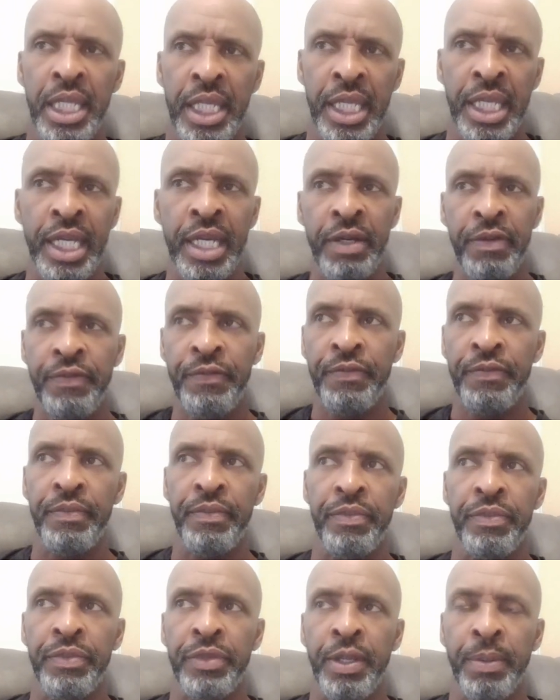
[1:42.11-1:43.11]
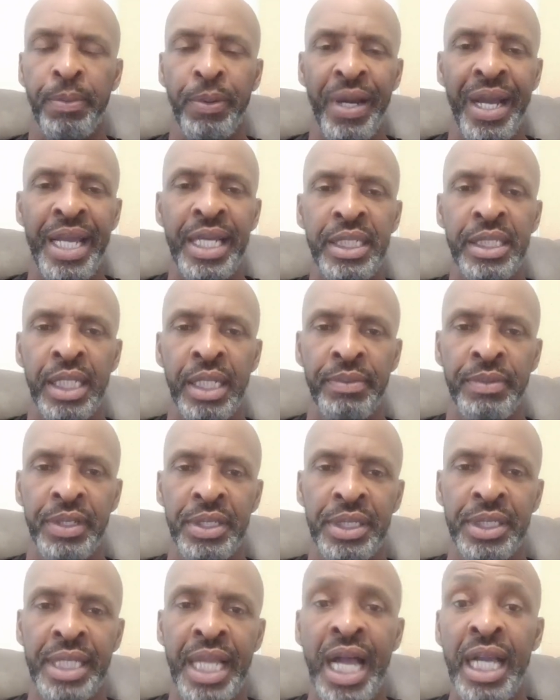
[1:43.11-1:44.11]
if the price of the
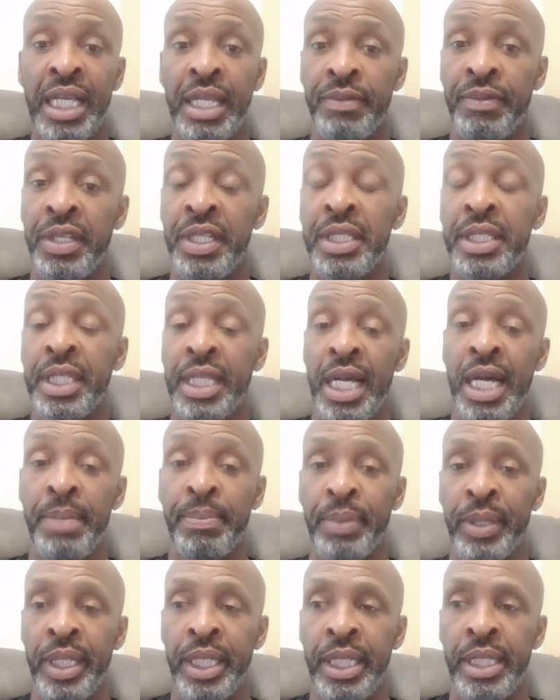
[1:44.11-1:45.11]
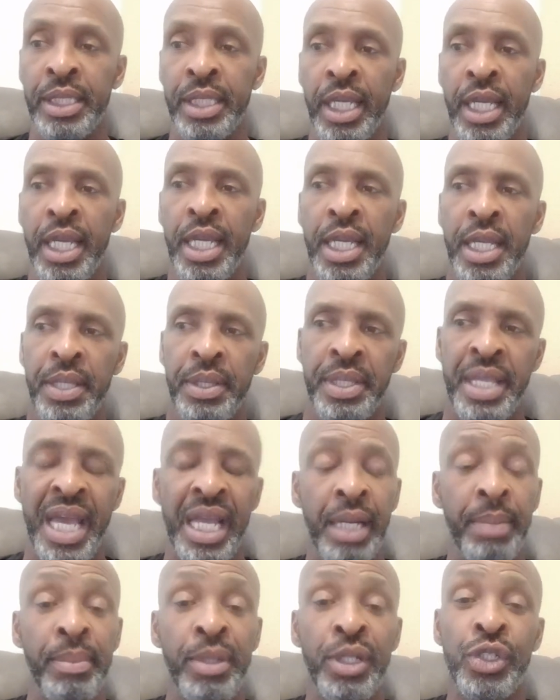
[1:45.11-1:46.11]
stock of these companies
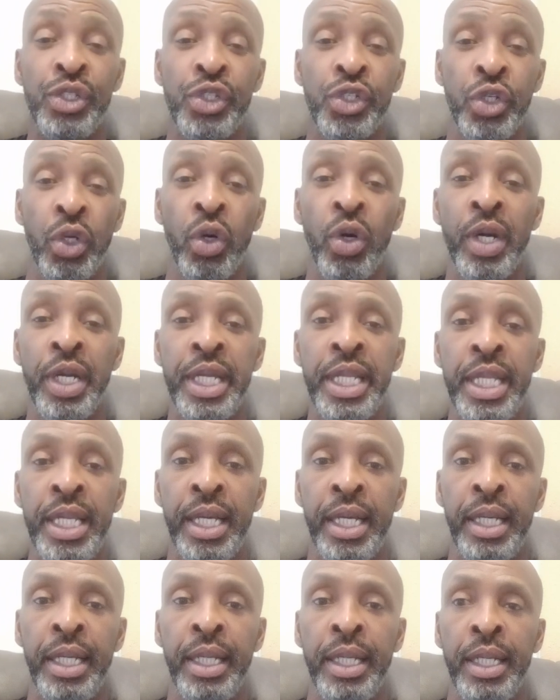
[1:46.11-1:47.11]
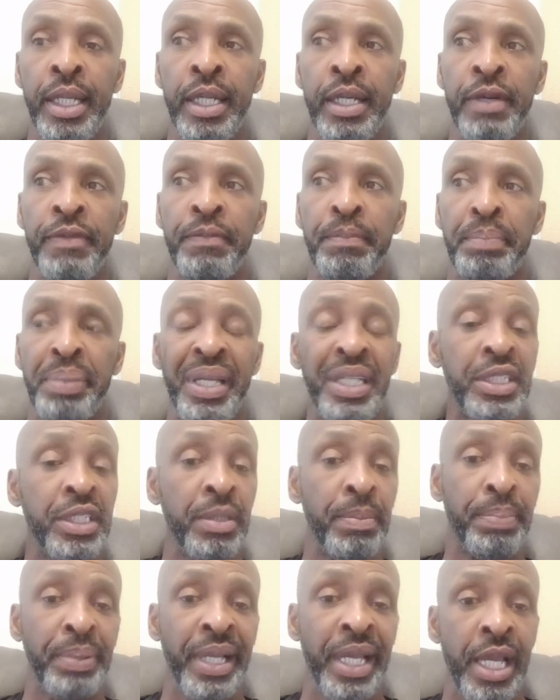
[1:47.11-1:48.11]
that a majority of
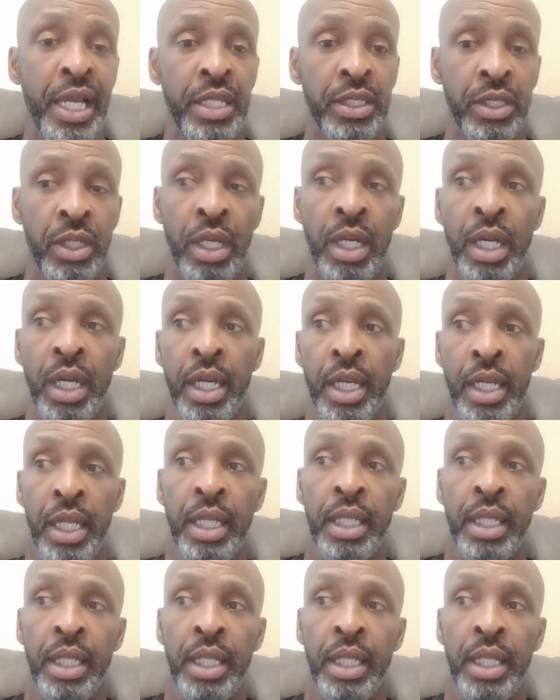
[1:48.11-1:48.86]
pension plans are